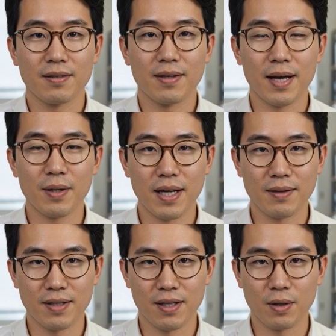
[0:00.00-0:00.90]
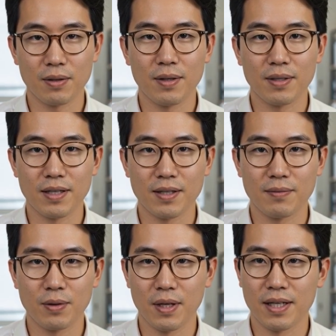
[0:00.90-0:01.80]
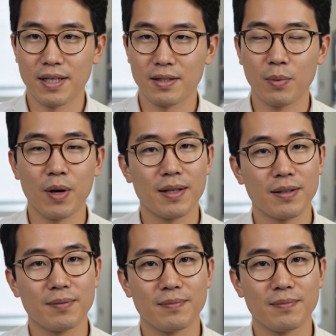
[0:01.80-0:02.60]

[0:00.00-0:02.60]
now have a solid foundation for running under Wine.